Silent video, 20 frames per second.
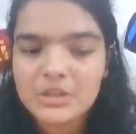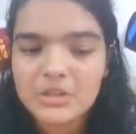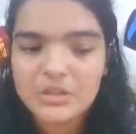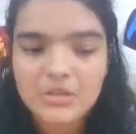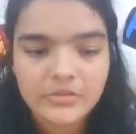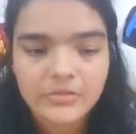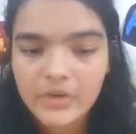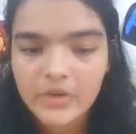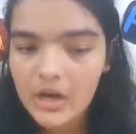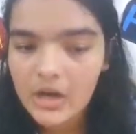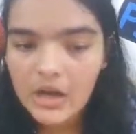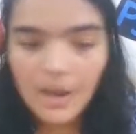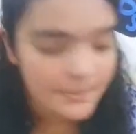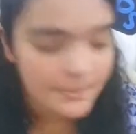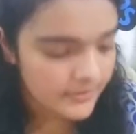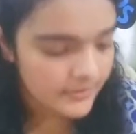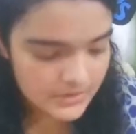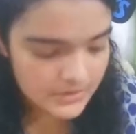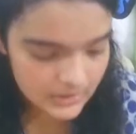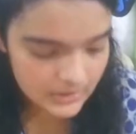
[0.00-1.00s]
of a couple
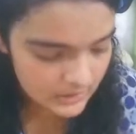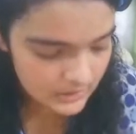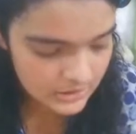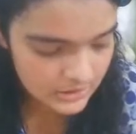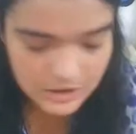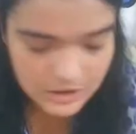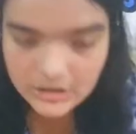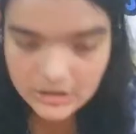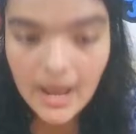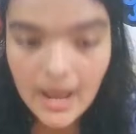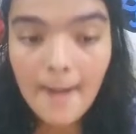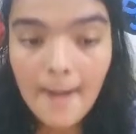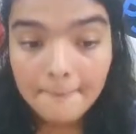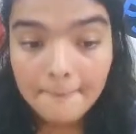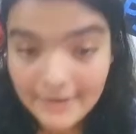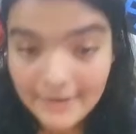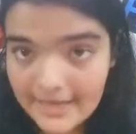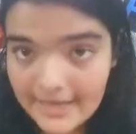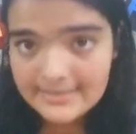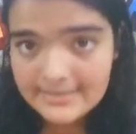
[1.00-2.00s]
of circles just
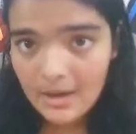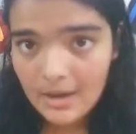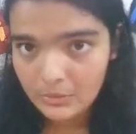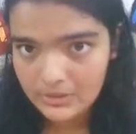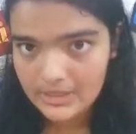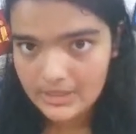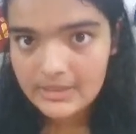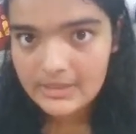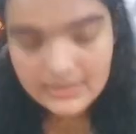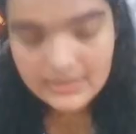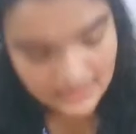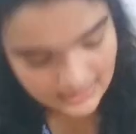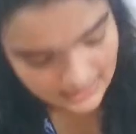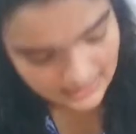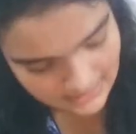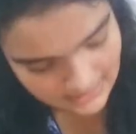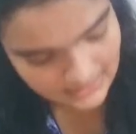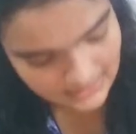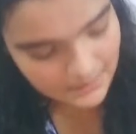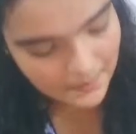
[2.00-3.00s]
plays out, and this
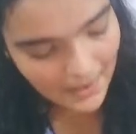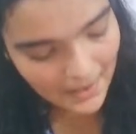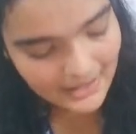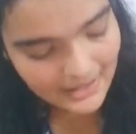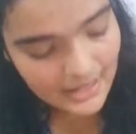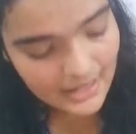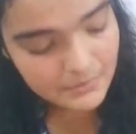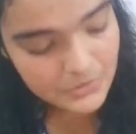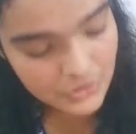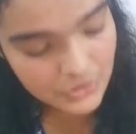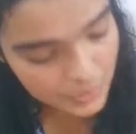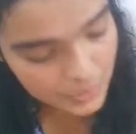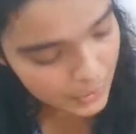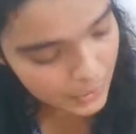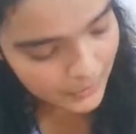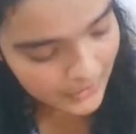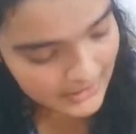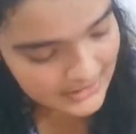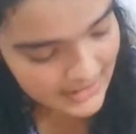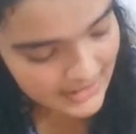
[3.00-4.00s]
is the part I'm super
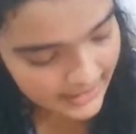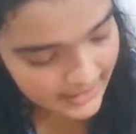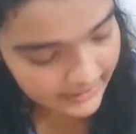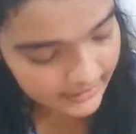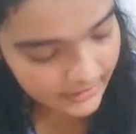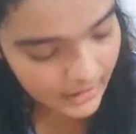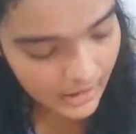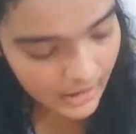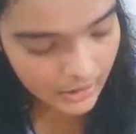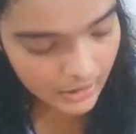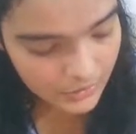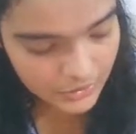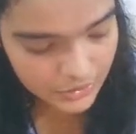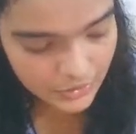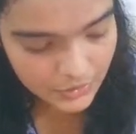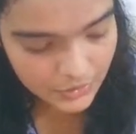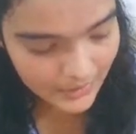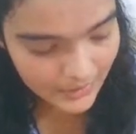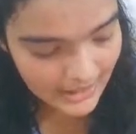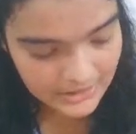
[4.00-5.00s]
duper excited to show
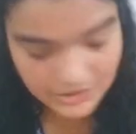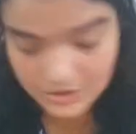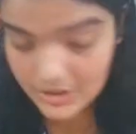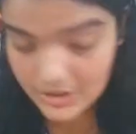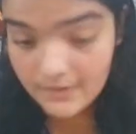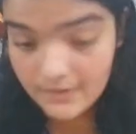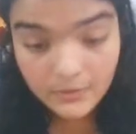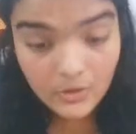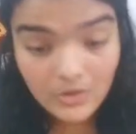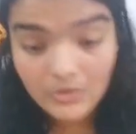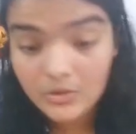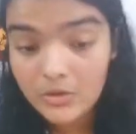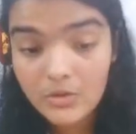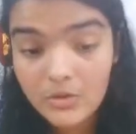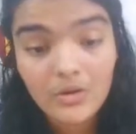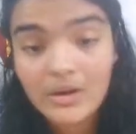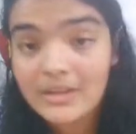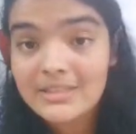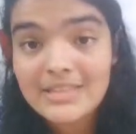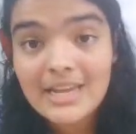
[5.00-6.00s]
you guys today. If
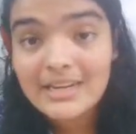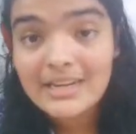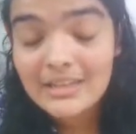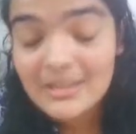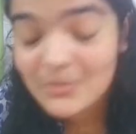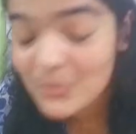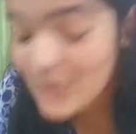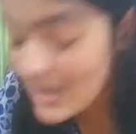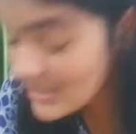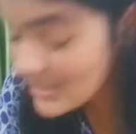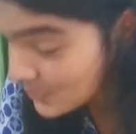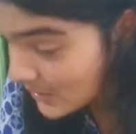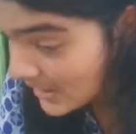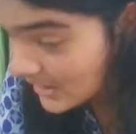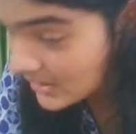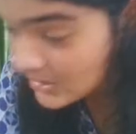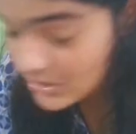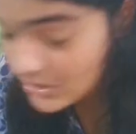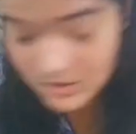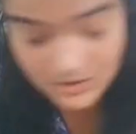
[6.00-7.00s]
you're excited as
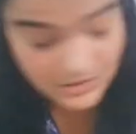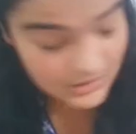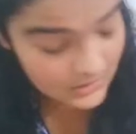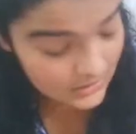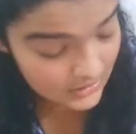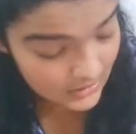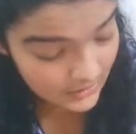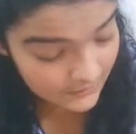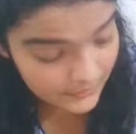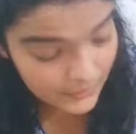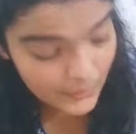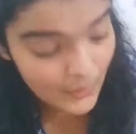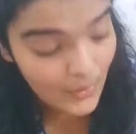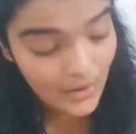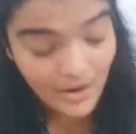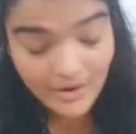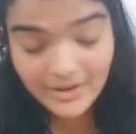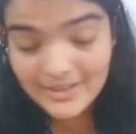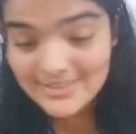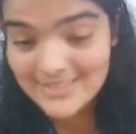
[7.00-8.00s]
well, if you
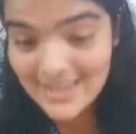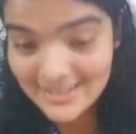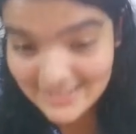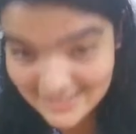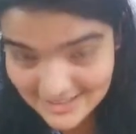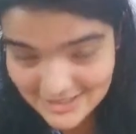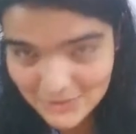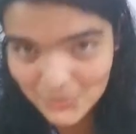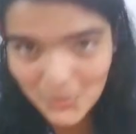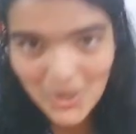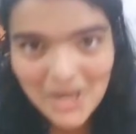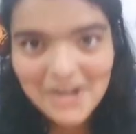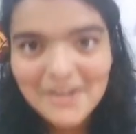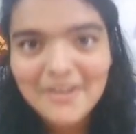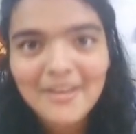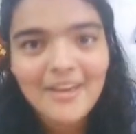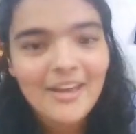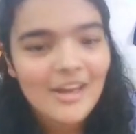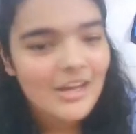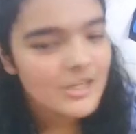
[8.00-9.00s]
all are excited as well,
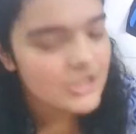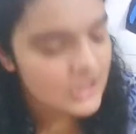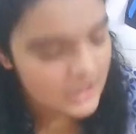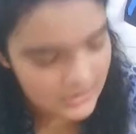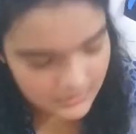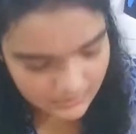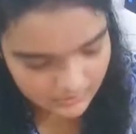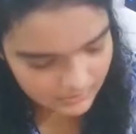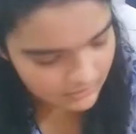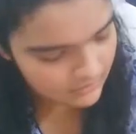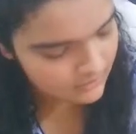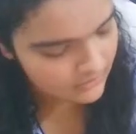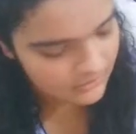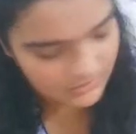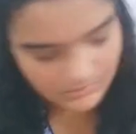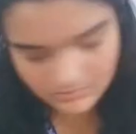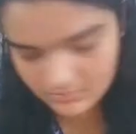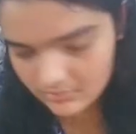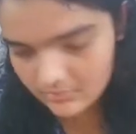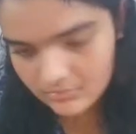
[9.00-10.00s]
just
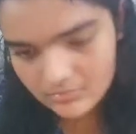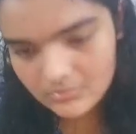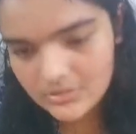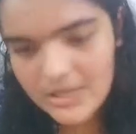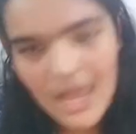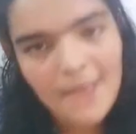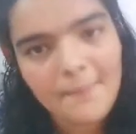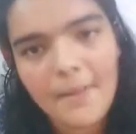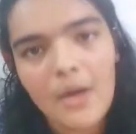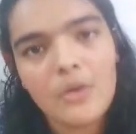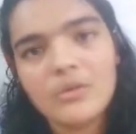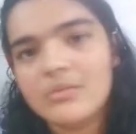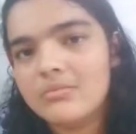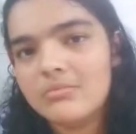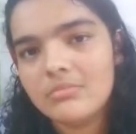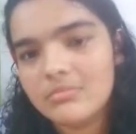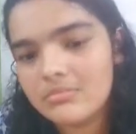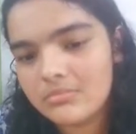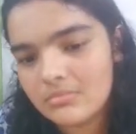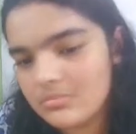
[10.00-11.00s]
type out
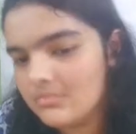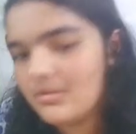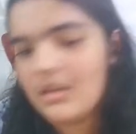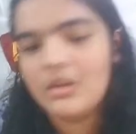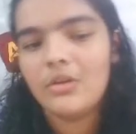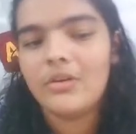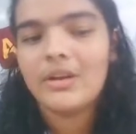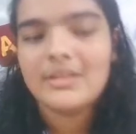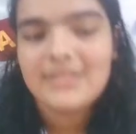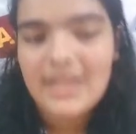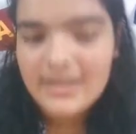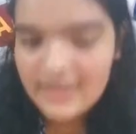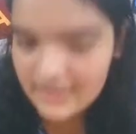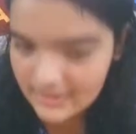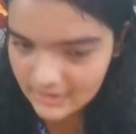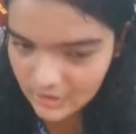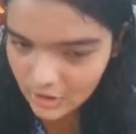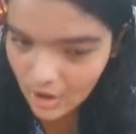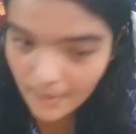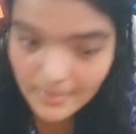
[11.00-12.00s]
that you're excited
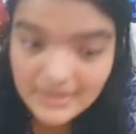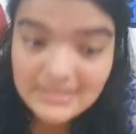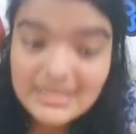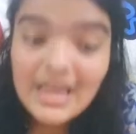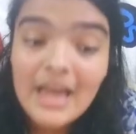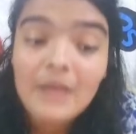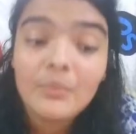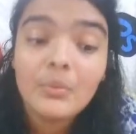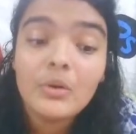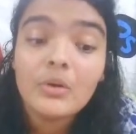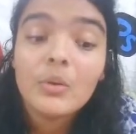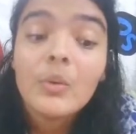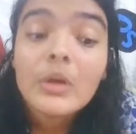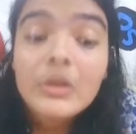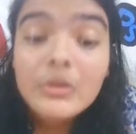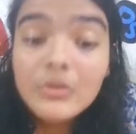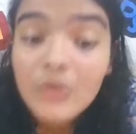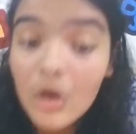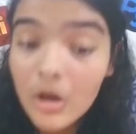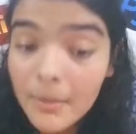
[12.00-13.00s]
in the comments, and we're going
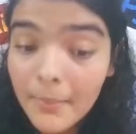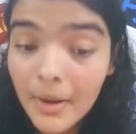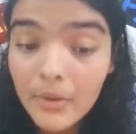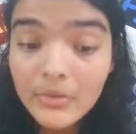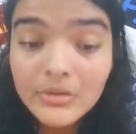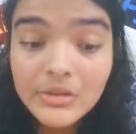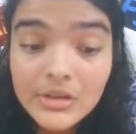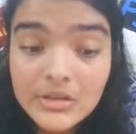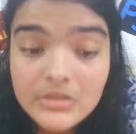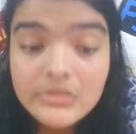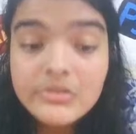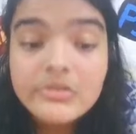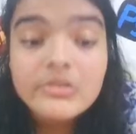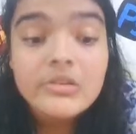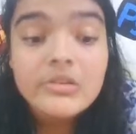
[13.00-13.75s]
to talk about this